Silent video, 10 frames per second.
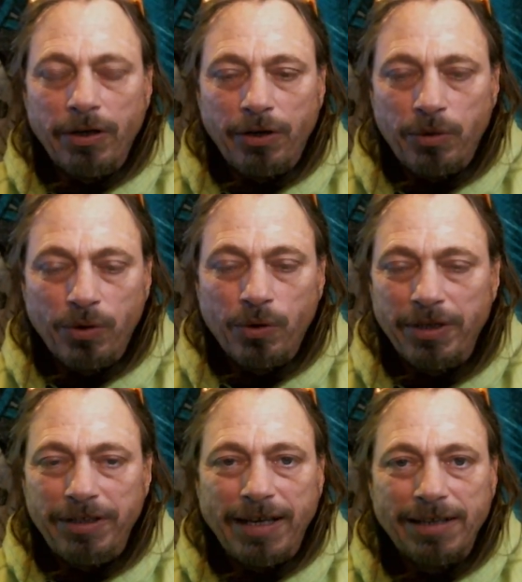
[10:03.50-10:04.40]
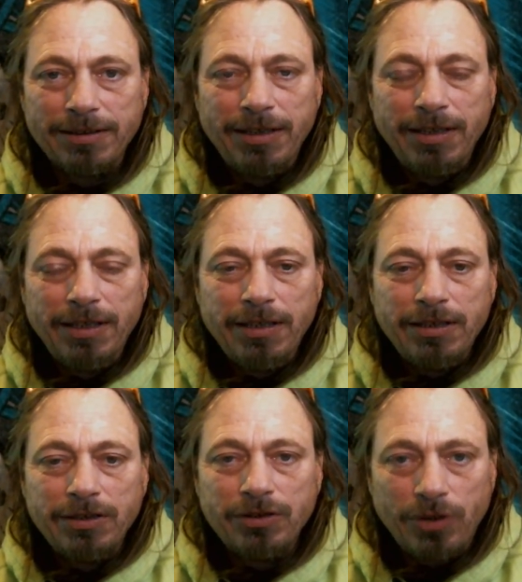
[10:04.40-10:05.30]
or the Quill Gordon, yes.
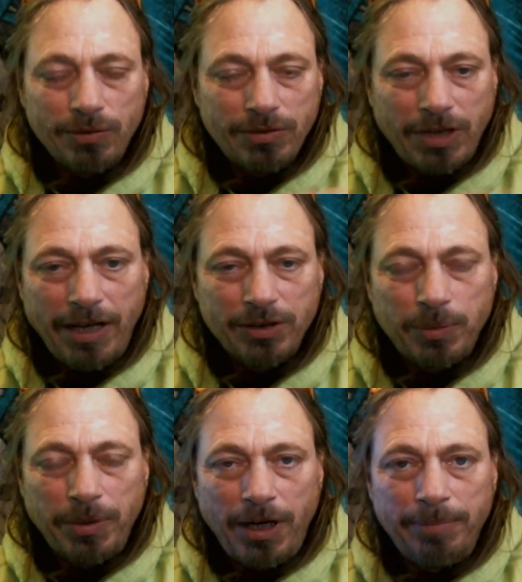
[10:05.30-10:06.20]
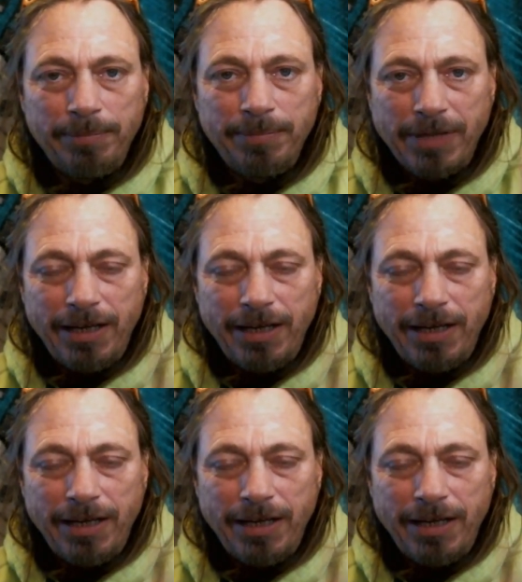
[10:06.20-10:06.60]
So tie this one up.